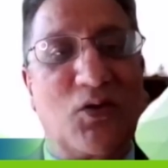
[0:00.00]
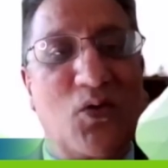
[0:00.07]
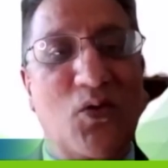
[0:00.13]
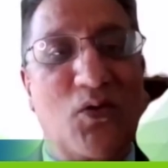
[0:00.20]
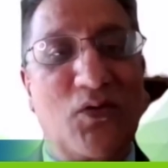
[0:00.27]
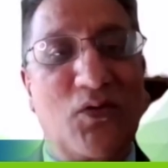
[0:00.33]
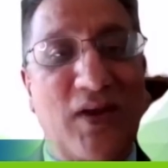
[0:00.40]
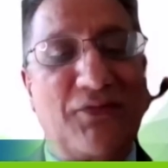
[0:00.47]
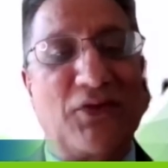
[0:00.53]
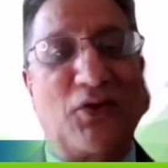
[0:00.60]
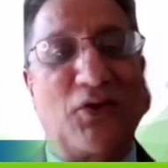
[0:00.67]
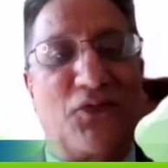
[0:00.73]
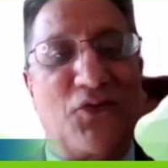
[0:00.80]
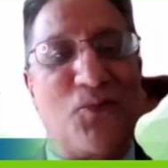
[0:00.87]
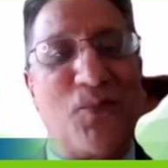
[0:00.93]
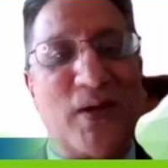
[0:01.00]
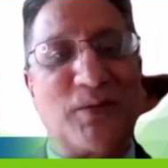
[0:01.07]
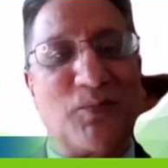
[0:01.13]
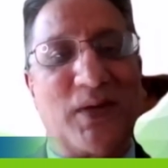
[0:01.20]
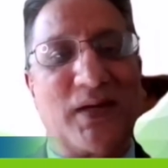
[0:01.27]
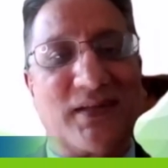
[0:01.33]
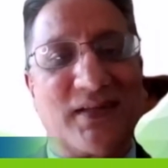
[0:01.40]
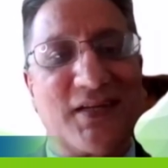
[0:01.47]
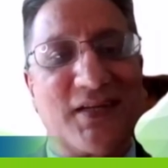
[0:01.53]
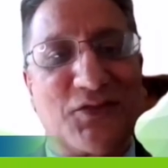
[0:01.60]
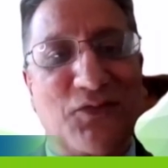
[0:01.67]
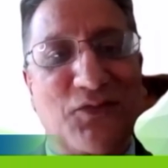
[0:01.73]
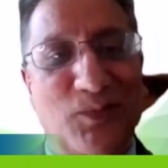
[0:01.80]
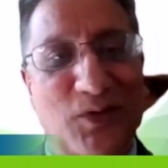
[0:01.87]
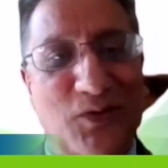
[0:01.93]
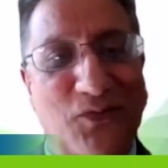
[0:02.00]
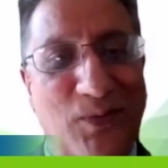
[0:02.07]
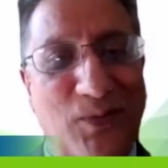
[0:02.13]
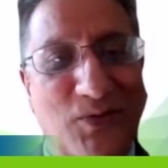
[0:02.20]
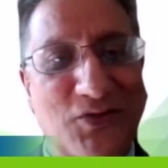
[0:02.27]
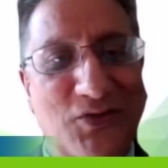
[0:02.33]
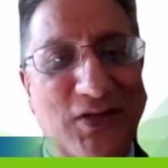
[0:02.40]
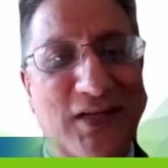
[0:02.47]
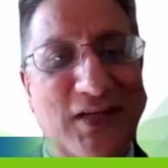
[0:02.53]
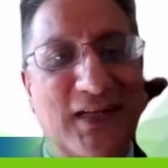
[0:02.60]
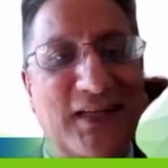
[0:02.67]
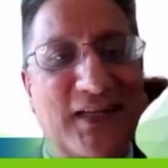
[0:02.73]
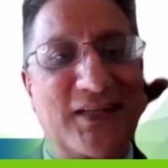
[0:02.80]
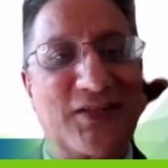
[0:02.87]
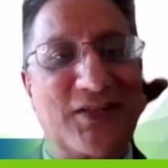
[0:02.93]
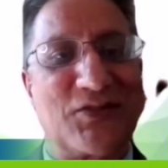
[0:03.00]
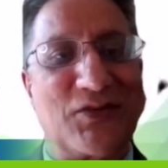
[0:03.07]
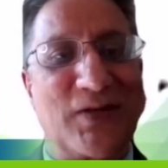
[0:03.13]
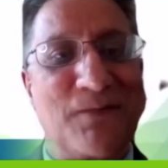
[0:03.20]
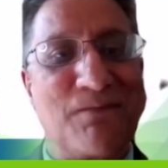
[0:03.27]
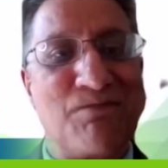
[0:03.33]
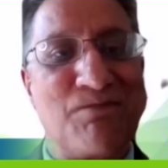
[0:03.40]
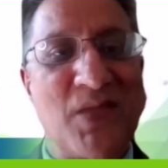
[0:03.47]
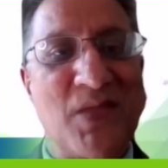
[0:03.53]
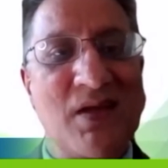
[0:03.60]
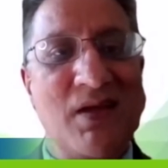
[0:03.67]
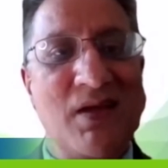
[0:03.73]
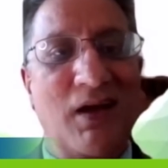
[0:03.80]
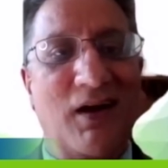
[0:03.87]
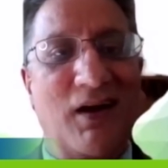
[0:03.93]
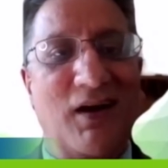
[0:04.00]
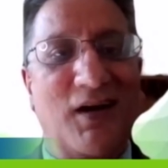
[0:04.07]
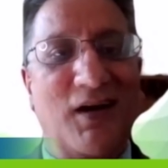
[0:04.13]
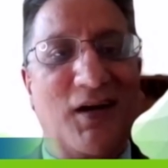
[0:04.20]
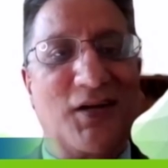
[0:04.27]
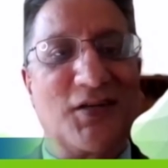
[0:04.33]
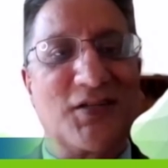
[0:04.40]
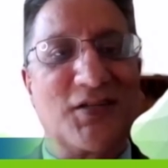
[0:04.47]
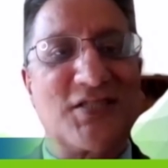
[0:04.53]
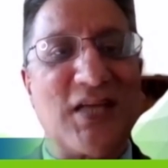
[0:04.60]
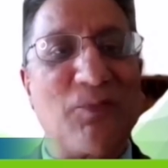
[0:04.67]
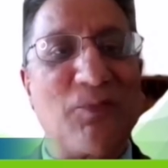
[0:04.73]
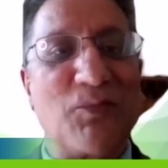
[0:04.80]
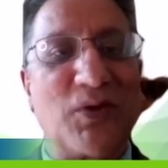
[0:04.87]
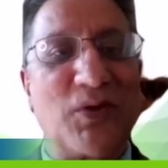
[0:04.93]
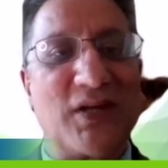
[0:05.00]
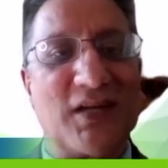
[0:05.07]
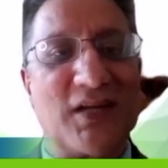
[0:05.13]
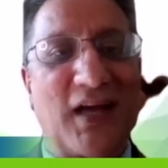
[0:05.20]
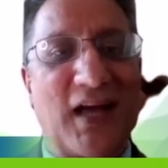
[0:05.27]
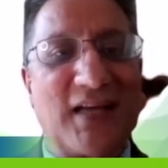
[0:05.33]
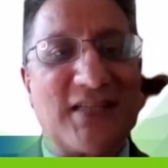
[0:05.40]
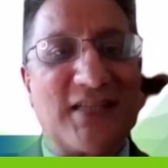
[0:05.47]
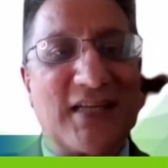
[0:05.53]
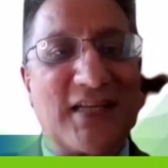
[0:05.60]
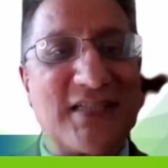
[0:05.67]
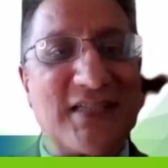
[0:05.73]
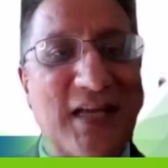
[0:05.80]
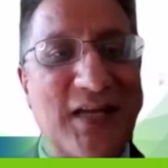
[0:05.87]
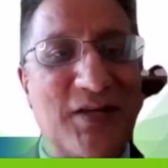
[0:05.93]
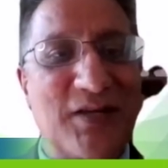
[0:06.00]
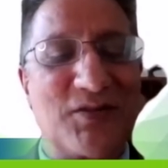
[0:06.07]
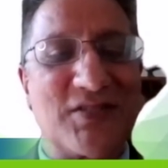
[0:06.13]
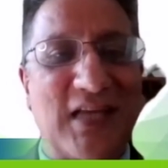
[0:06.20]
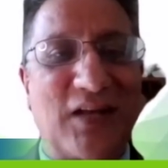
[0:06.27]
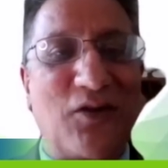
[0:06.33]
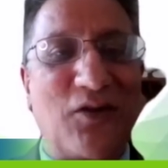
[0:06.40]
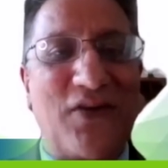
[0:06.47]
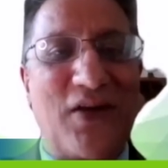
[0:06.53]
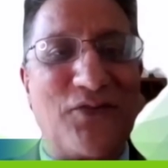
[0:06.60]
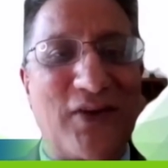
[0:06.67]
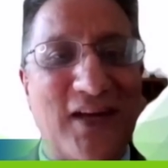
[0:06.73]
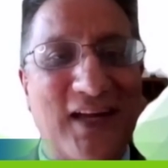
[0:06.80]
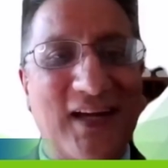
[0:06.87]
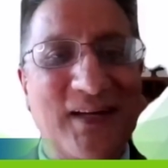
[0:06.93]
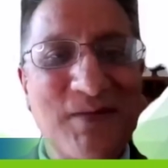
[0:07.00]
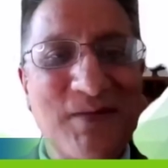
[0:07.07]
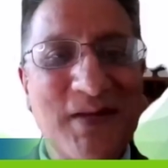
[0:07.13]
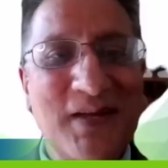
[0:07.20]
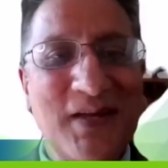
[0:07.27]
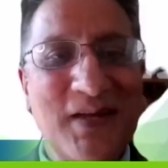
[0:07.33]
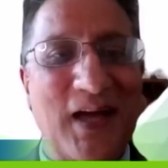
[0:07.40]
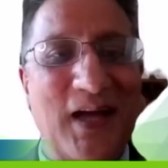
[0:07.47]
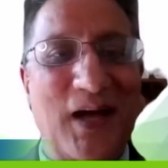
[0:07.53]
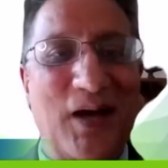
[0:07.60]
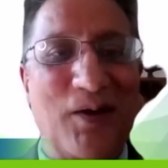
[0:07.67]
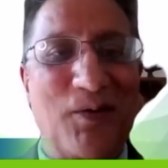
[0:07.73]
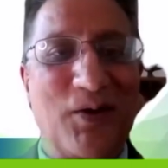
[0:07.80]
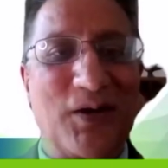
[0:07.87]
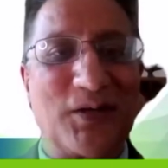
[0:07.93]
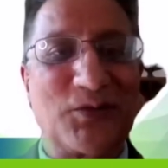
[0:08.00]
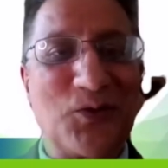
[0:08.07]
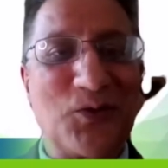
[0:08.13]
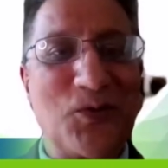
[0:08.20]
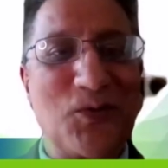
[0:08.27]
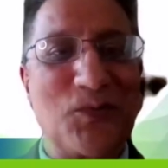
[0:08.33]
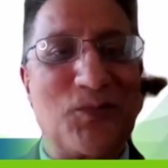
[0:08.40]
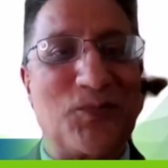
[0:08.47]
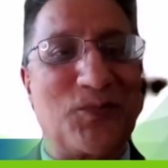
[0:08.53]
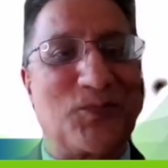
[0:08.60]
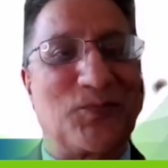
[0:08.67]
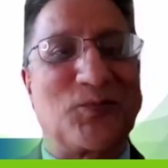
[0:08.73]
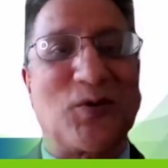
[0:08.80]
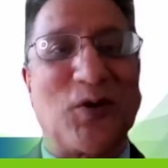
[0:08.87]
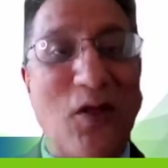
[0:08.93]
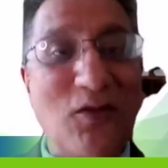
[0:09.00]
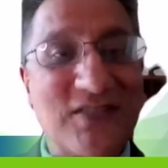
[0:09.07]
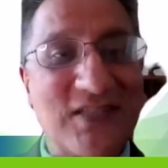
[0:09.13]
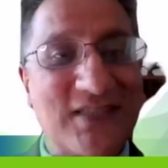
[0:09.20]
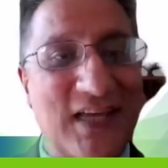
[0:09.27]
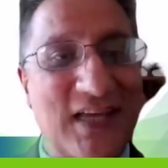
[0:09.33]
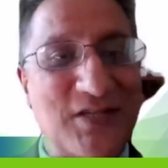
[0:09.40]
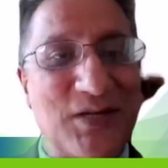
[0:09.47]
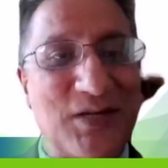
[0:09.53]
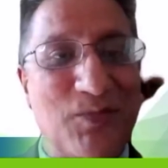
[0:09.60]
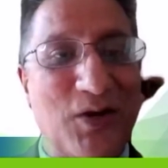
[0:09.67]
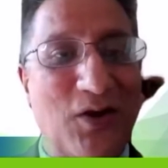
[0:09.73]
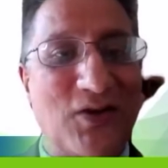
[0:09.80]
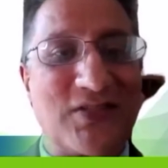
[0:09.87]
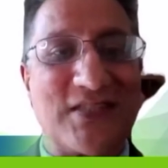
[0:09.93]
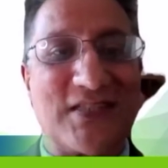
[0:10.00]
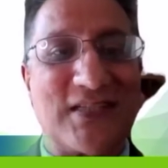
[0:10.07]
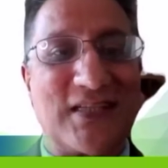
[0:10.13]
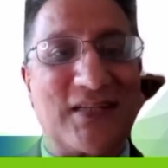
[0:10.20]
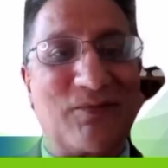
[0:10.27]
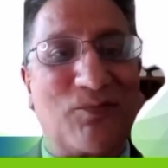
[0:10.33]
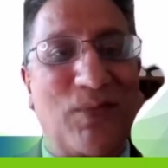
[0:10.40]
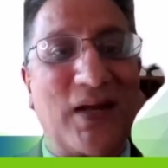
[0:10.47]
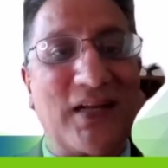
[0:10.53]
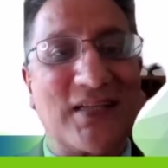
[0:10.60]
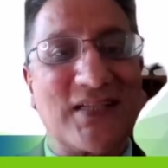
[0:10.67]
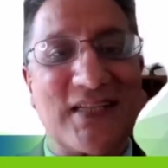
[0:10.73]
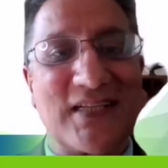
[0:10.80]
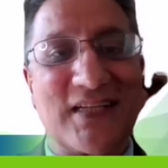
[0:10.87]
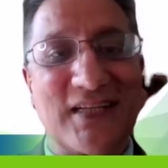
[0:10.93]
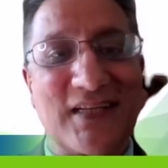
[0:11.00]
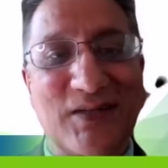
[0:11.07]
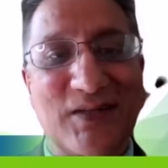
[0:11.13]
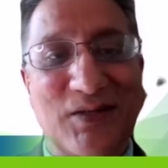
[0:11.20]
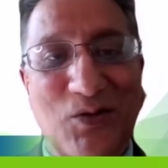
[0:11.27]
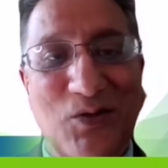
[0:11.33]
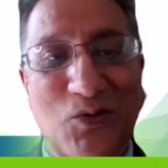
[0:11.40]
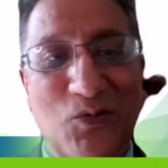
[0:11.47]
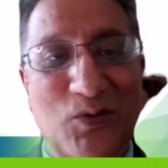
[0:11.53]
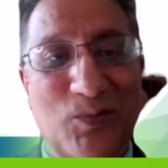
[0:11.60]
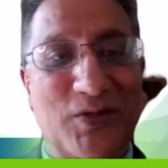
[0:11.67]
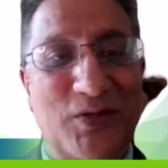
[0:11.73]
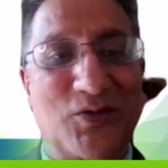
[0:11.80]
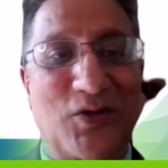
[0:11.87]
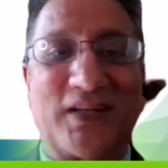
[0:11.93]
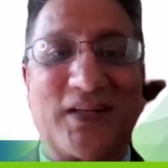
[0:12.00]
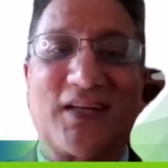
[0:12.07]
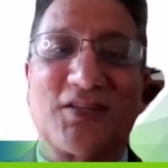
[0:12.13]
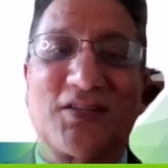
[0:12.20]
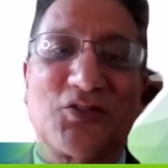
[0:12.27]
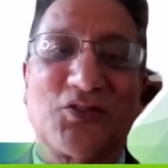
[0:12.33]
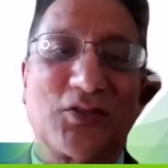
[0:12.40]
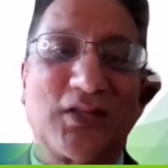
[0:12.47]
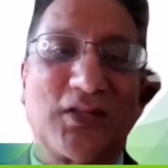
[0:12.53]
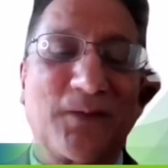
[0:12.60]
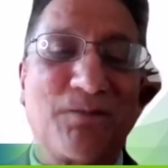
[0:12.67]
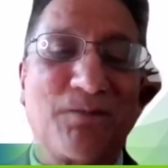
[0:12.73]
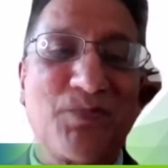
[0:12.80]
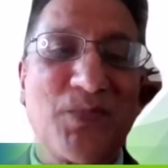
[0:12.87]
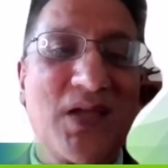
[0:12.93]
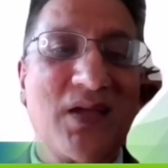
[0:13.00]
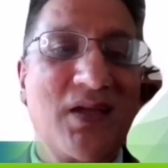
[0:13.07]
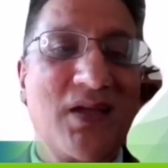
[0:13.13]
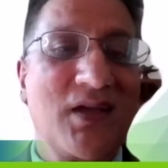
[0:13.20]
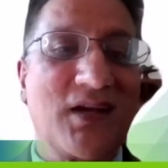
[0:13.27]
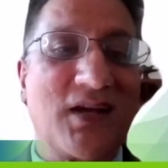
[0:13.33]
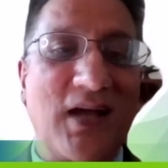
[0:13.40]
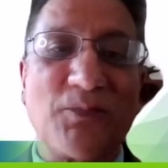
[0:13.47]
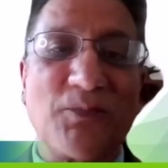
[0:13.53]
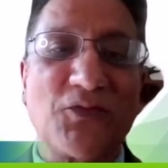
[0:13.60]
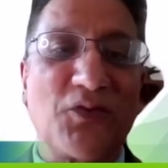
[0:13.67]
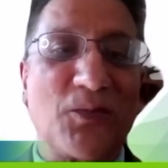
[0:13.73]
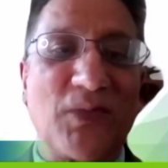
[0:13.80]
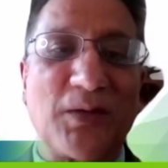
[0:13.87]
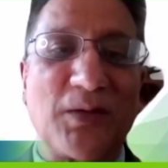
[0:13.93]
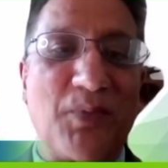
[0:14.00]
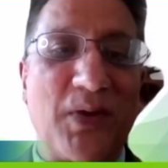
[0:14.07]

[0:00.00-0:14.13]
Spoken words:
level of commitment is from the pharmaceutical industry. Somebody, as I say, son of Africa, to close the session, because Menassie, who will be joining us shortly, comes from that